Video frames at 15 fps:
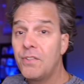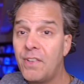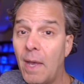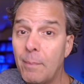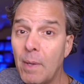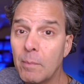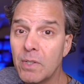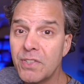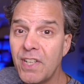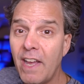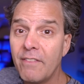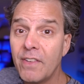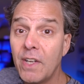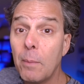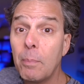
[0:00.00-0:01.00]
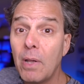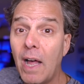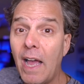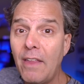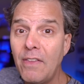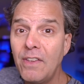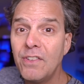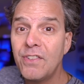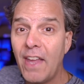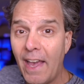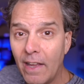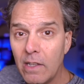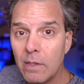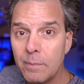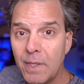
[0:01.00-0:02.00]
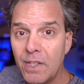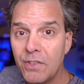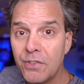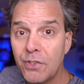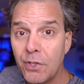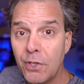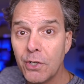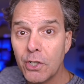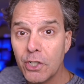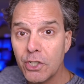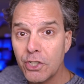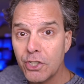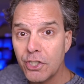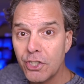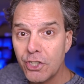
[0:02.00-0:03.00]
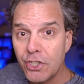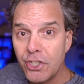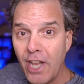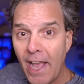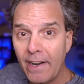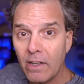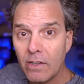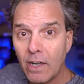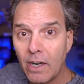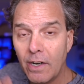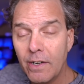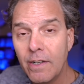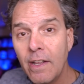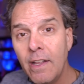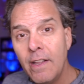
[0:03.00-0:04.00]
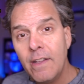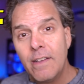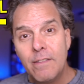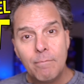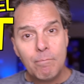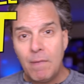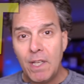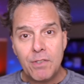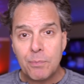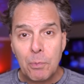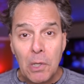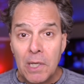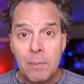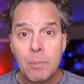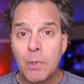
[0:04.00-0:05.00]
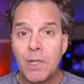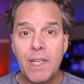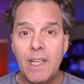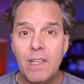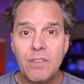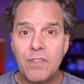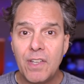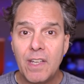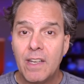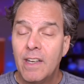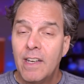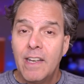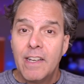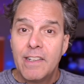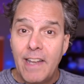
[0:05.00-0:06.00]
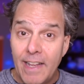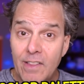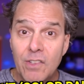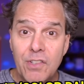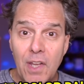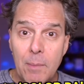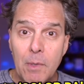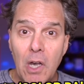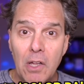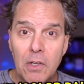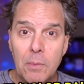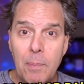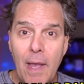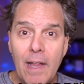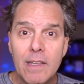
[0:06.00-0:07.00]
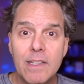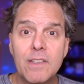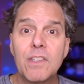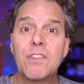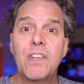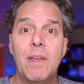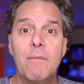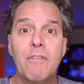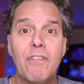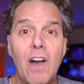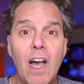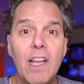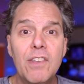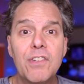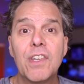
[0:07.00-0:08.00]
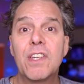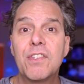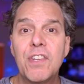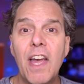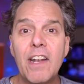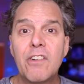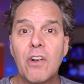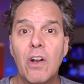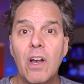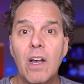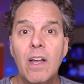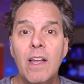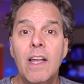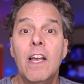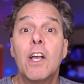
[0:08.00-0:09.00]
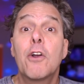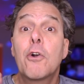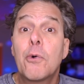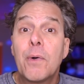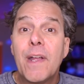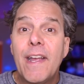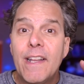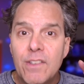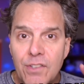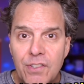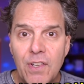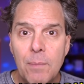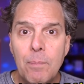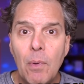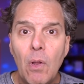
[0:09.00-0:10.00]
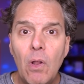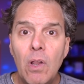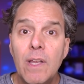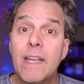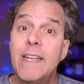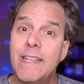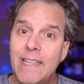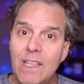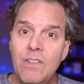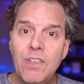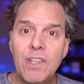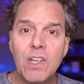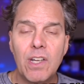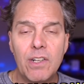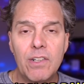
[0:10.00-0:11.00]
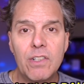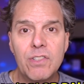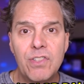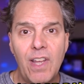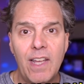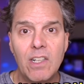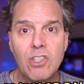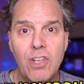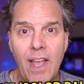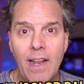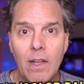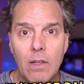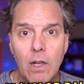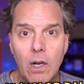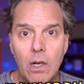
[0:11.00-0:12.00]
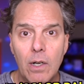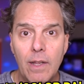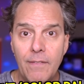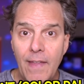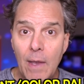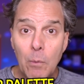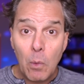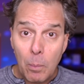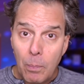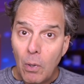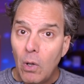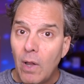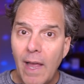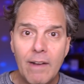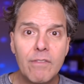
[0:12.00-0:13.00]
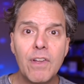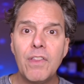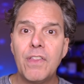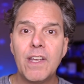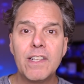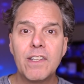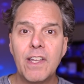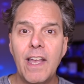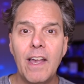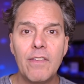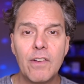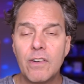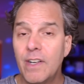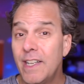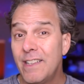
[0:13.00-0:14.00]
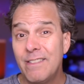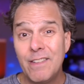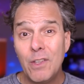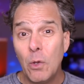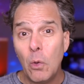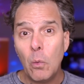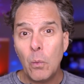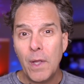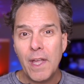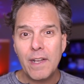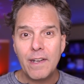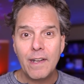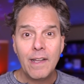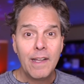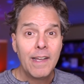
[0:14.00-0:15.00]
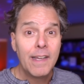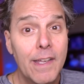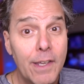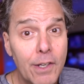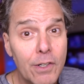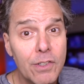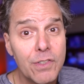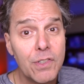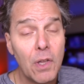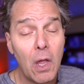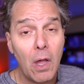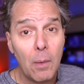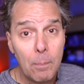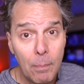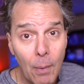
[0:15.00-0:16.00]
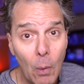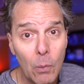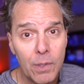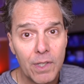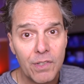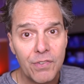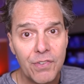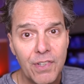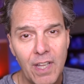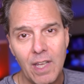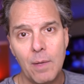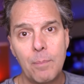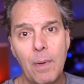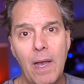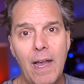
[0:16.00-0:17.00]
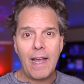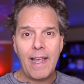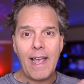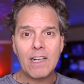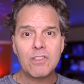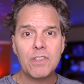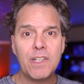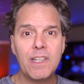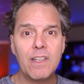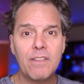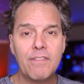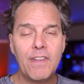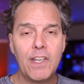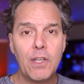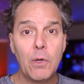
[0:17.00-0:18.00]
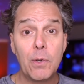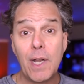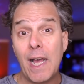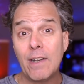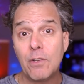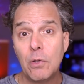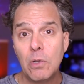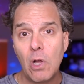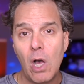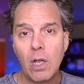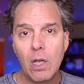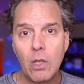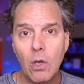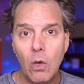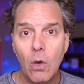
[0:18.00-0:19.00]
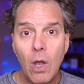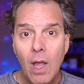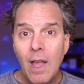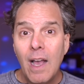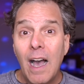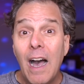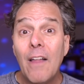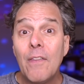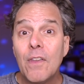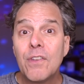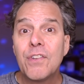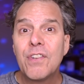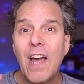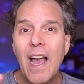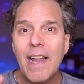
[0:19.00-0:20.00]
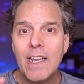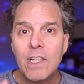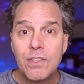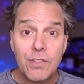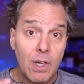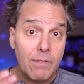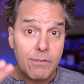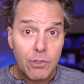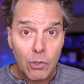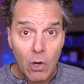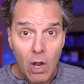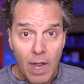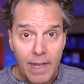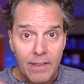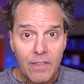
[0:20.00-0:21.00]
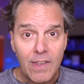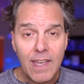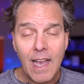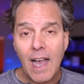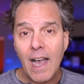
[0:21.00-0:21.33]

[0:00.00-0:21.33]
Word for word: Step number seven, apply these elements to your channel art. It's really pretty easy. Take the same color palette, the same fonts, etc. Create simple and easy to understand channel art and that will pull everything together and you'll win. Here's a bonus tip. I actually did a video not too long ago on the science of drawing the